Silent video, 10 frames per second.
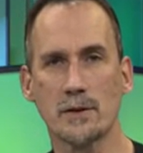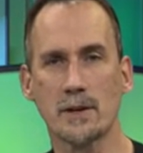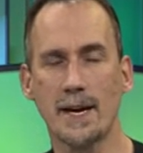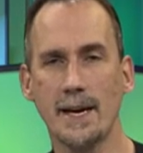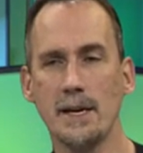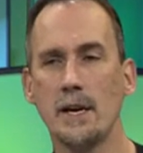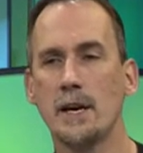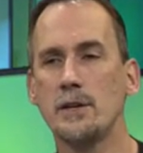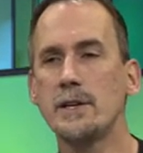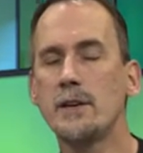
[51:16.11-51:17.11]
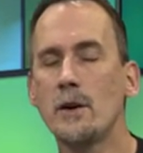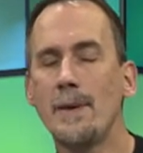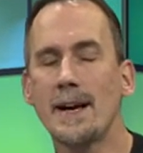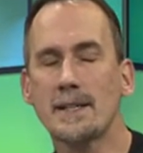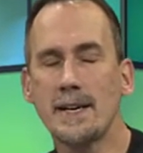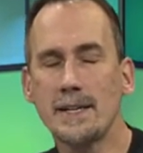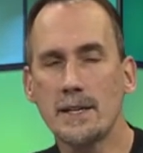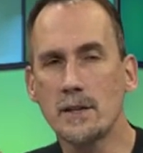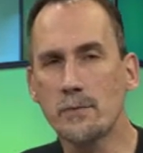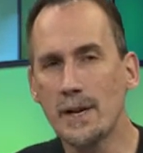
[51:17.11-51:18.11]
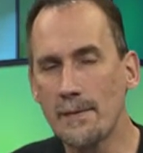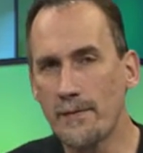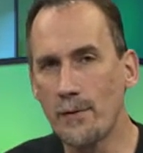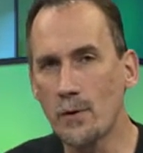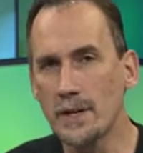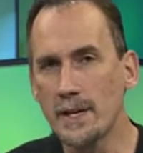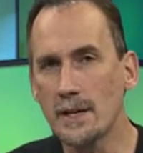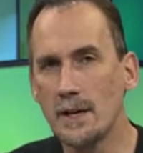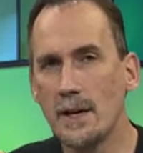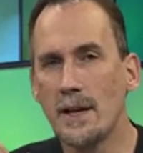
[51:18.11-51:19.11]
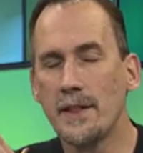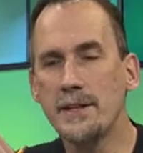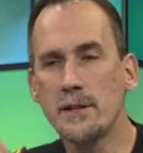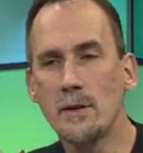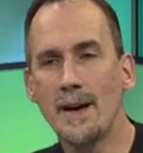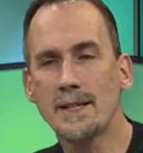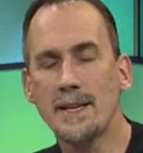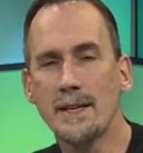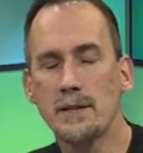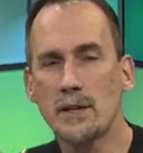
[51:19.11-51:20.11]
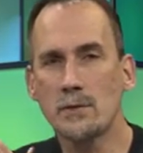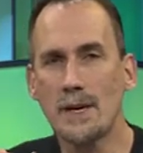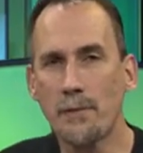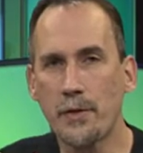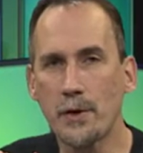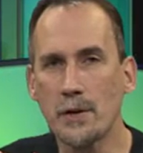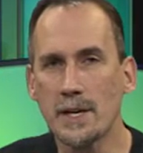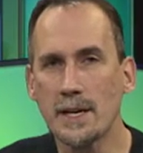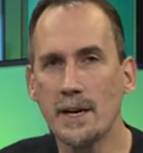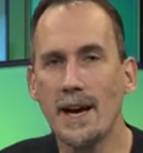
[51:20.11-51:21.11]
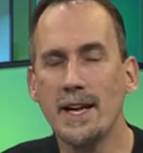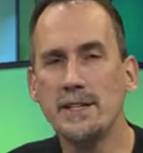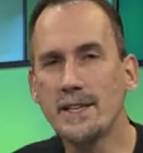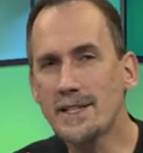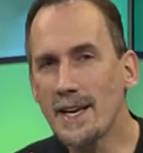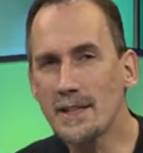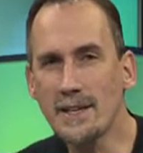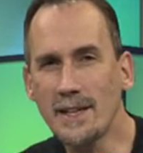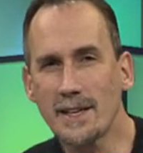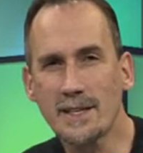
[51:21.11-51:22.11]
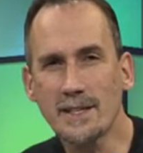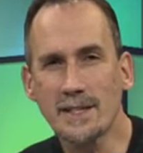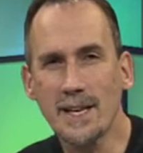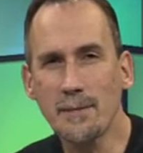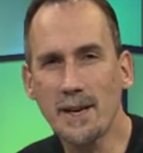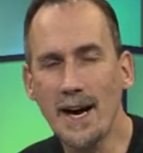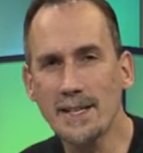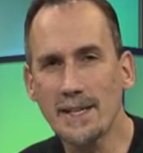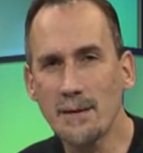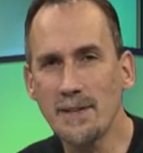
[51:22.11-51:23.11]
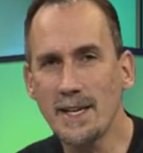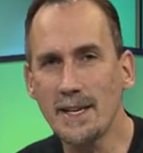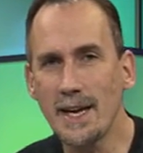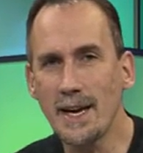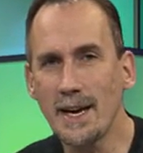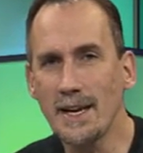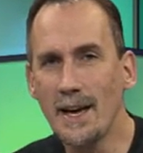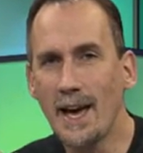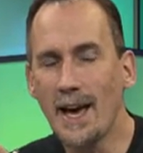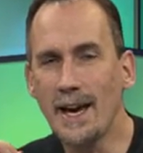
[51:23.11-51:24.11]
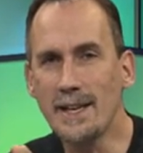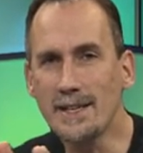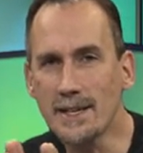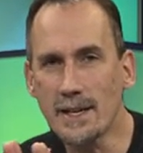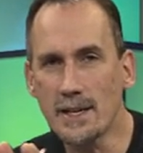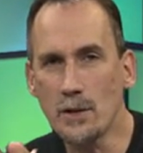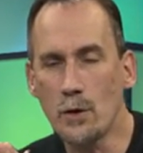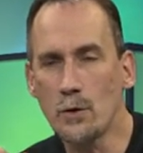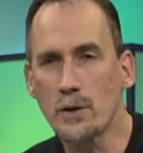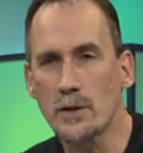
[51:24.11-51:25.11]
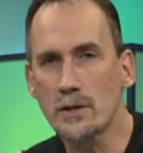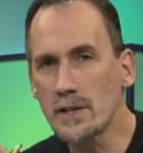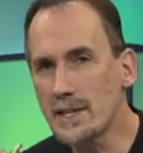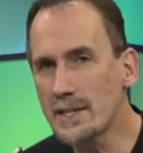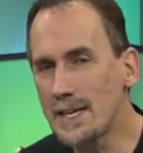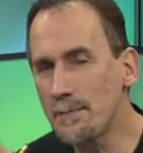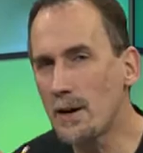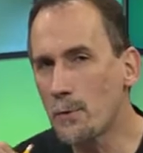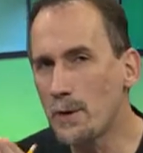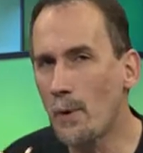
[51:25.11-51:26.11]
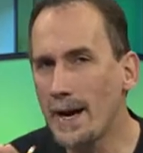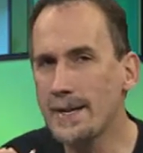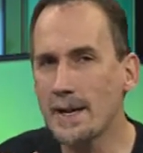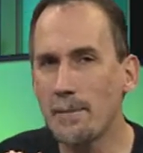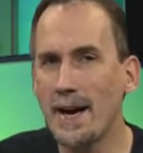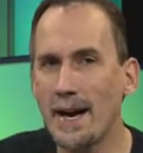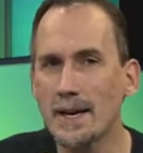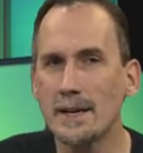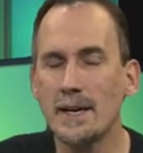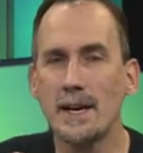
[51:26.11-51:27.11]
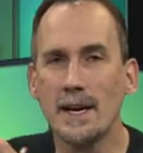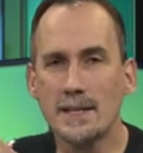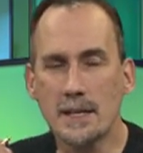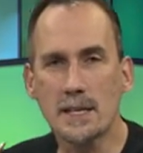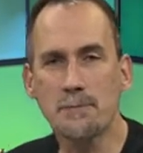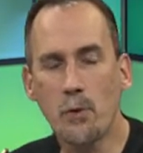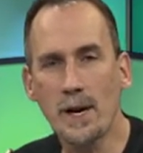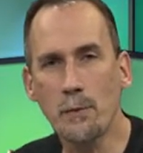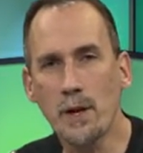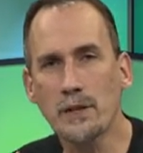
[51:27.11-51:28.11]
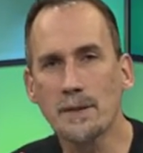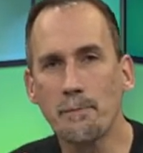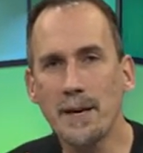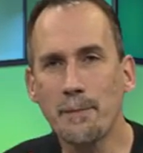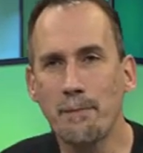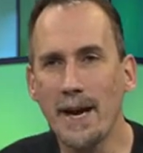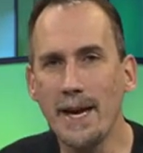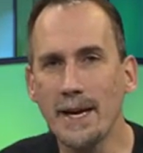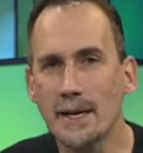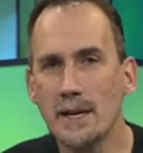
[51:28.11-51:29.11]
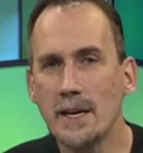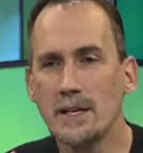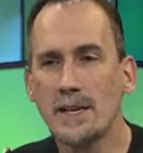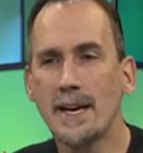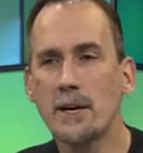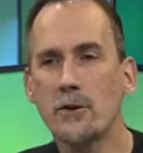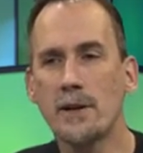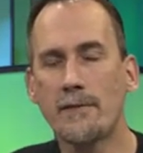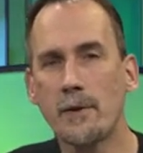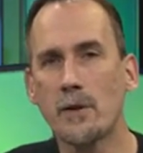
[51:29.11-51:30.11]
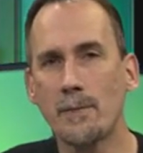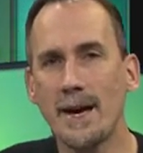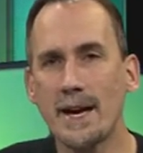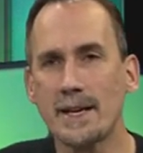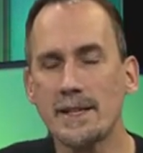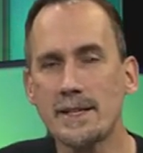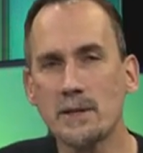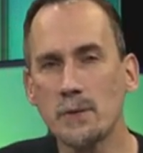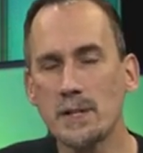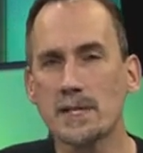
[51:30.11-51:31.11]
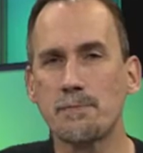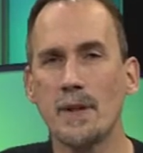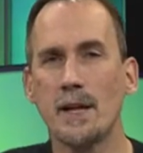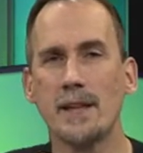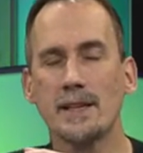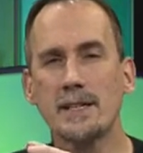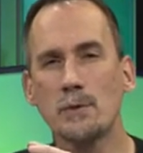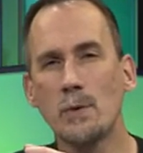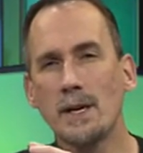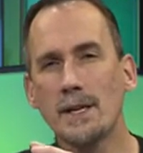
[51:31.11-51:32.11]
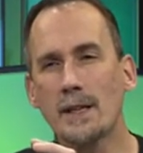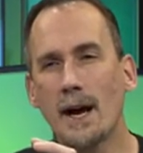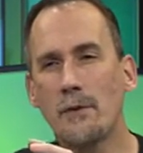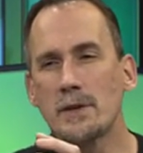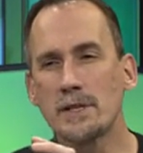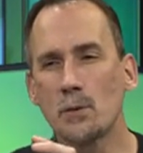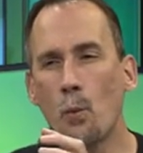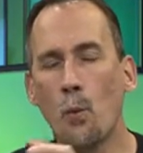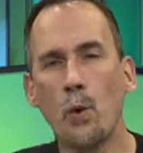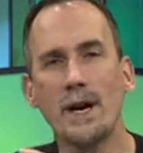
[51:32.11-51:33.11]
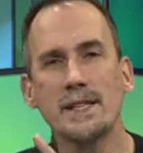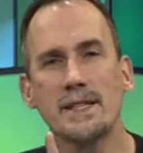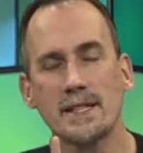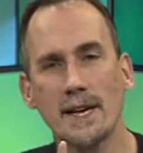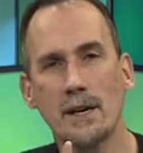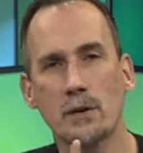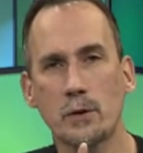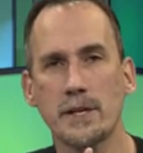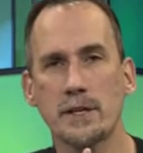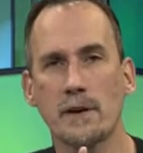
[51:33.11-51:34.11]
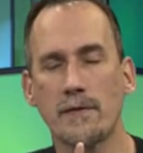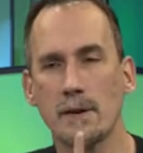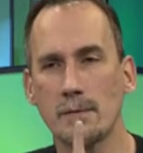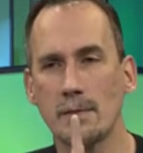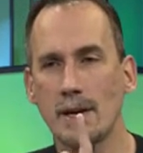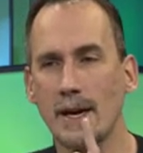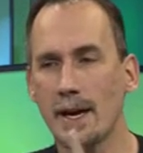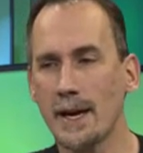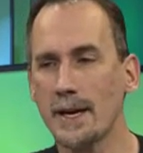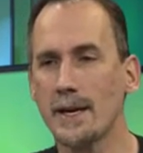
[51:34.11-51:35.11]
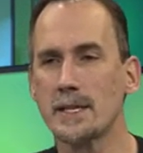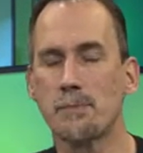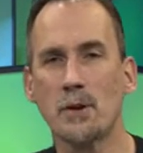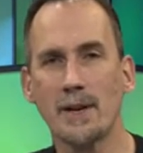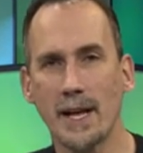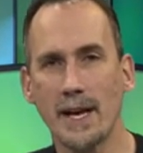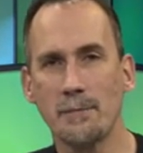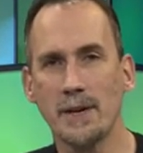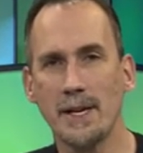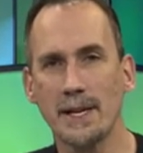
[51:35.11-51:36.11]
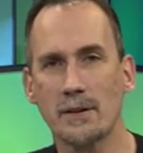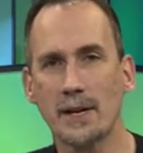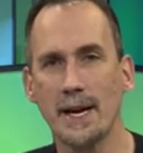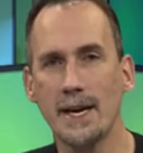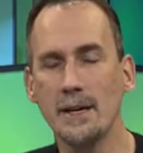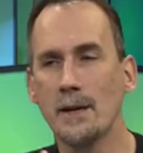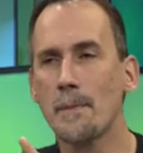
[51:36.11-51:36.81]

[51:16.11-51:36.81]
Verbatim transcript: Okay, you can go mm-hmm. back 10 years when I'm 40. Then you can go back 10 years when I'm 30, and you can say, look at this. It's the same guy, same DNA, and he's mm-hmm. getting a little older. So let's just keep on rewinding it back until this point where there's a big bang. You can't go any further back. And this is when this this is when I was one cell creature from a uh, sperm and egg meeting. Okay.